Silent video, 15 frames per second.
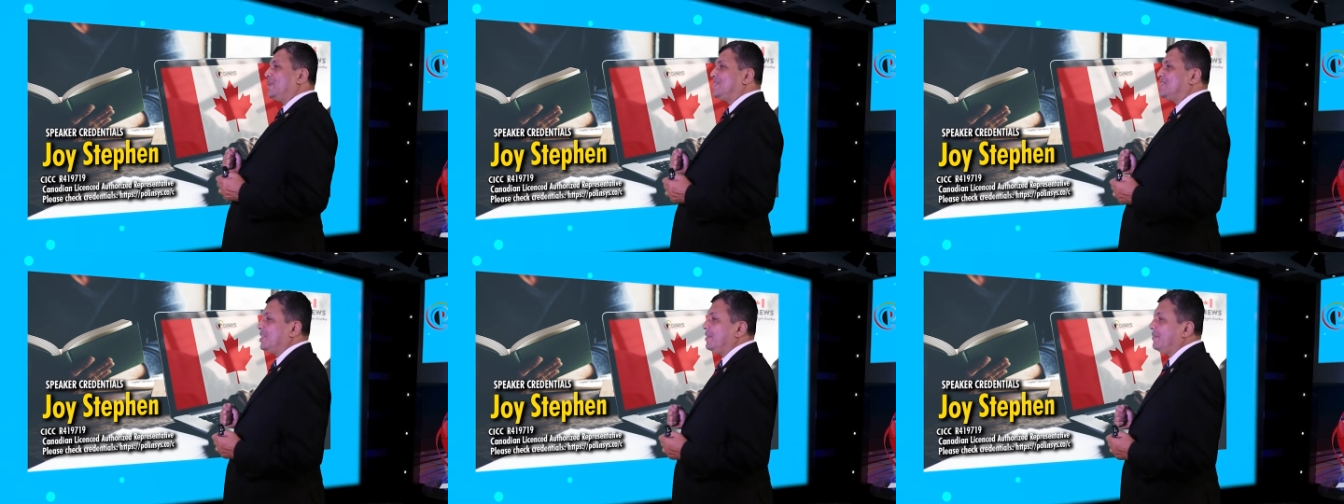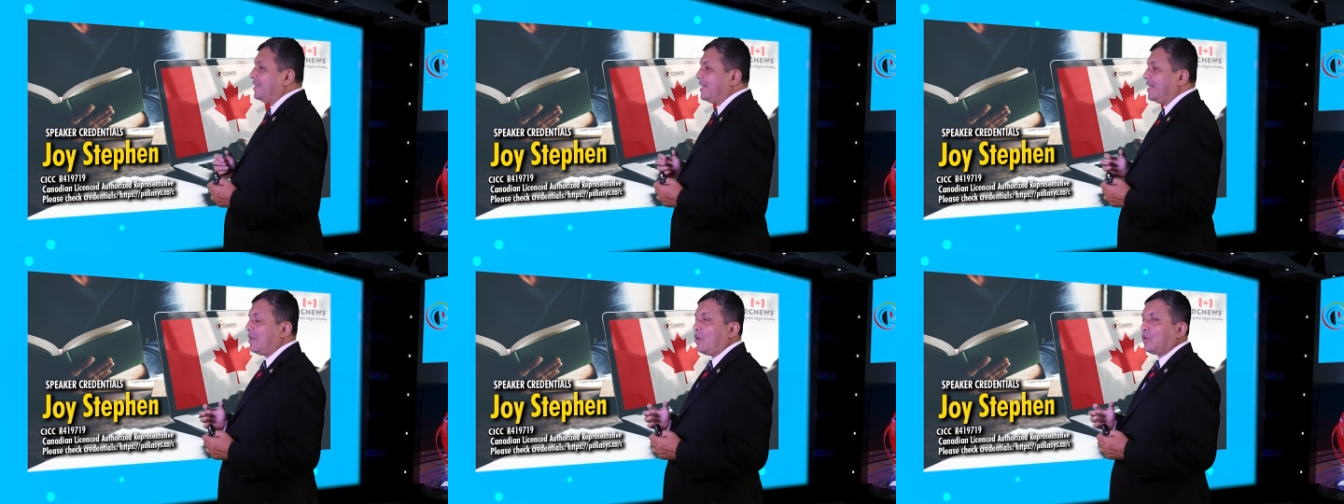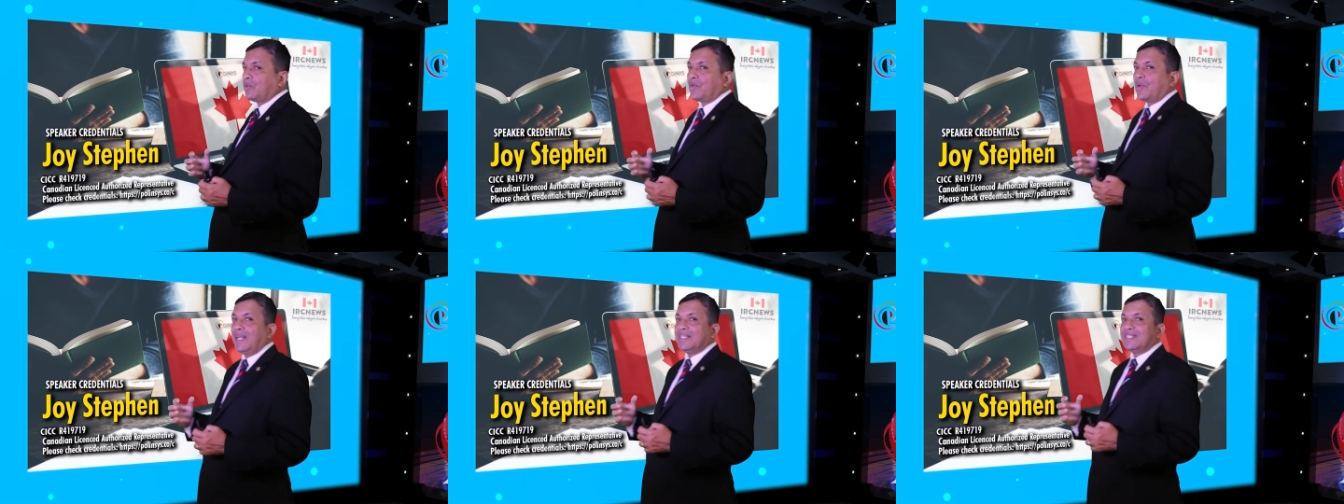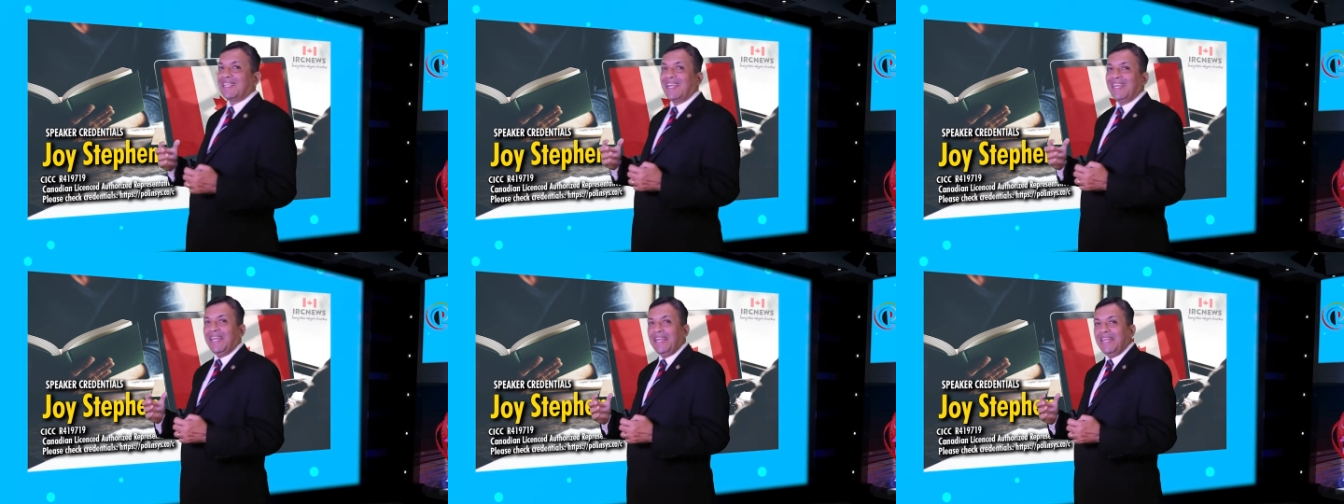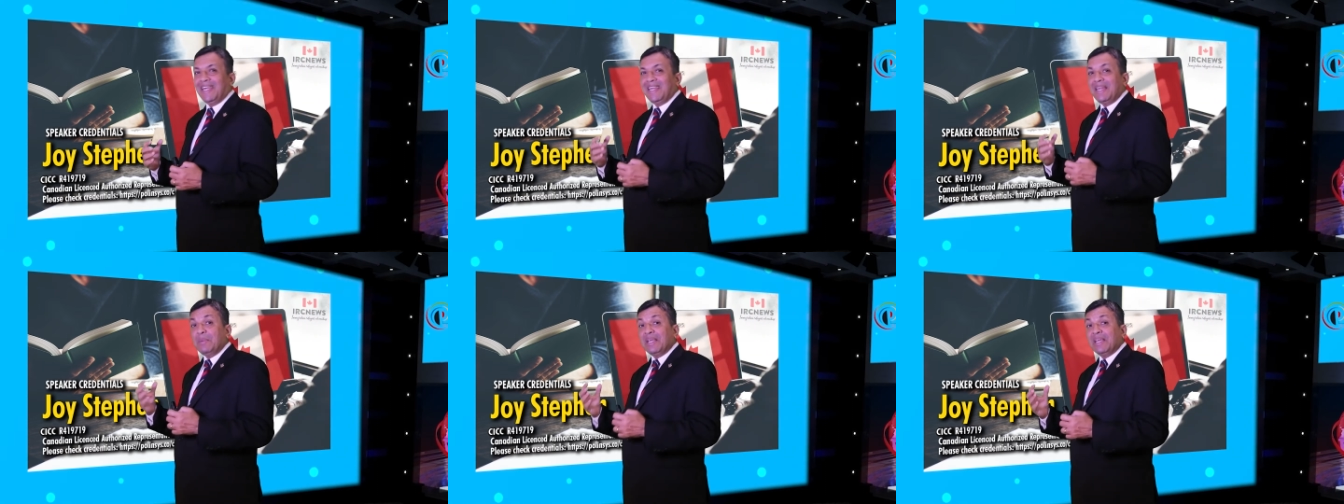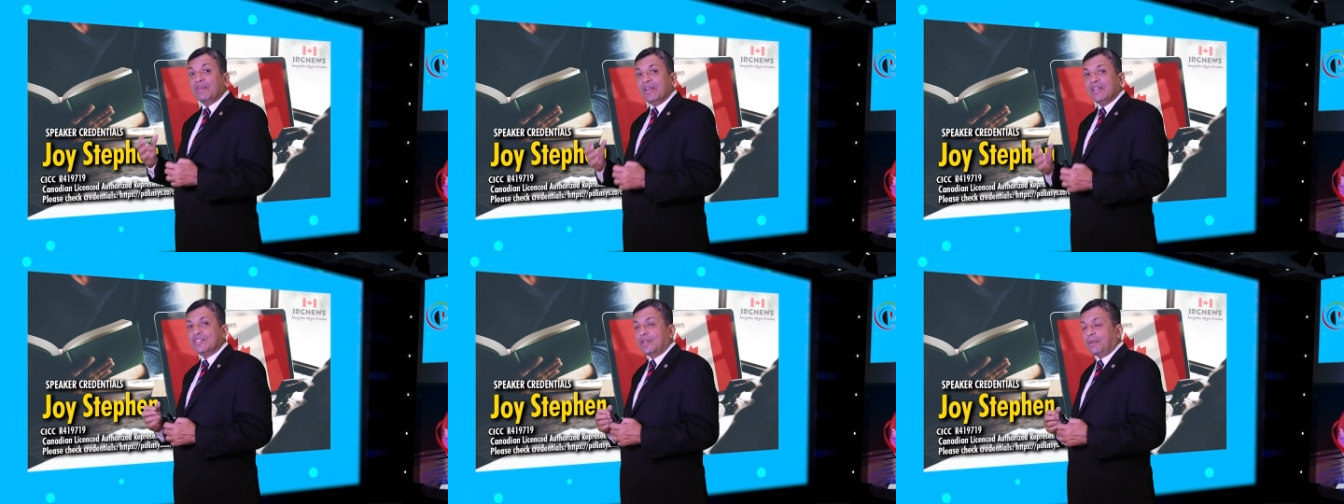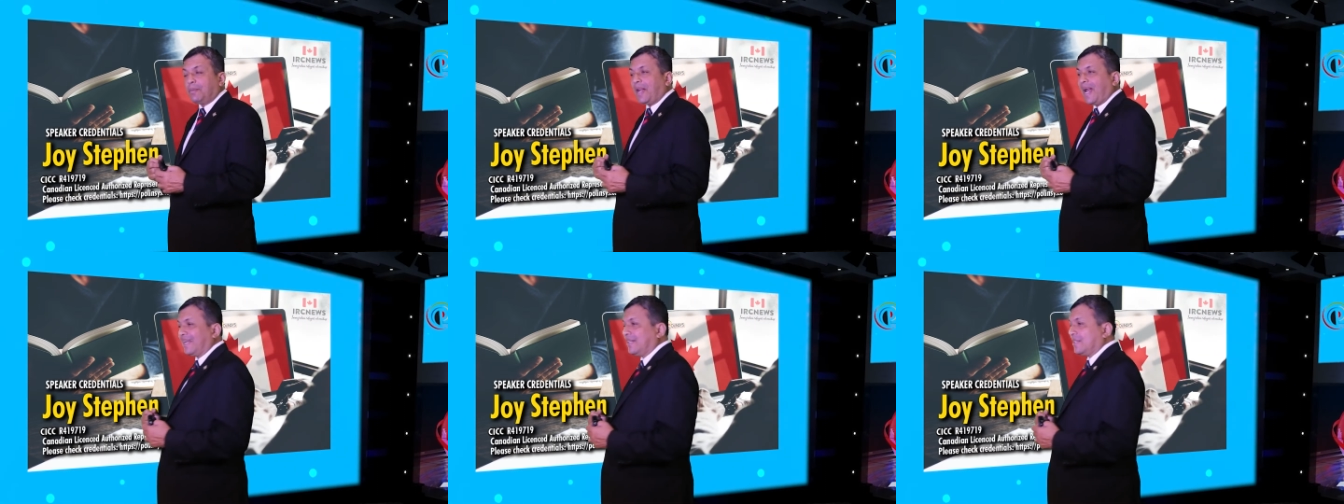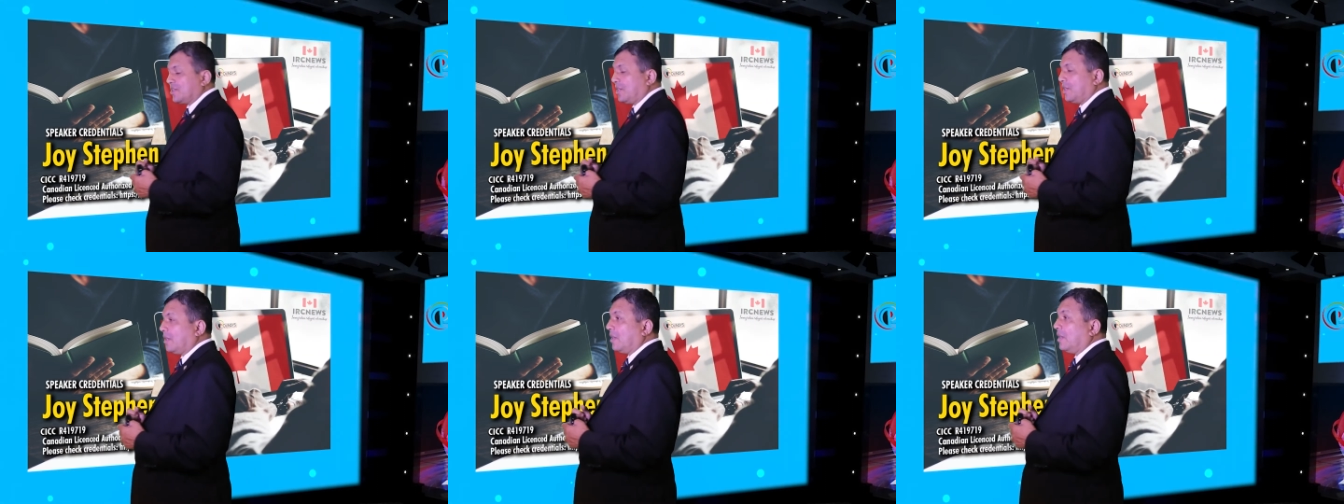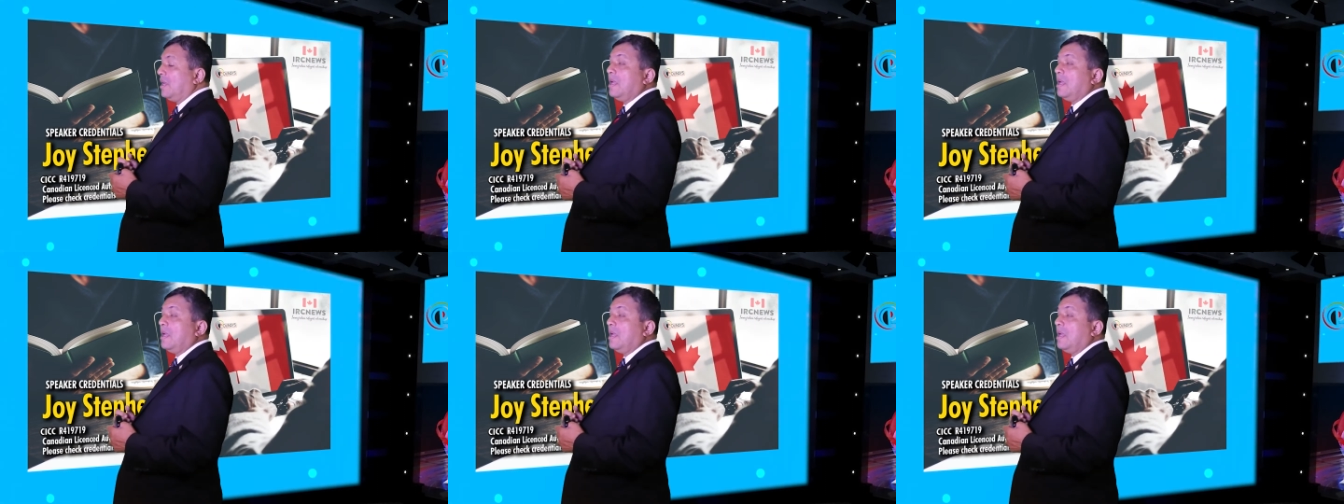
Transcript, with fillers: Stephen, an authorized Canadian immigration practitioner,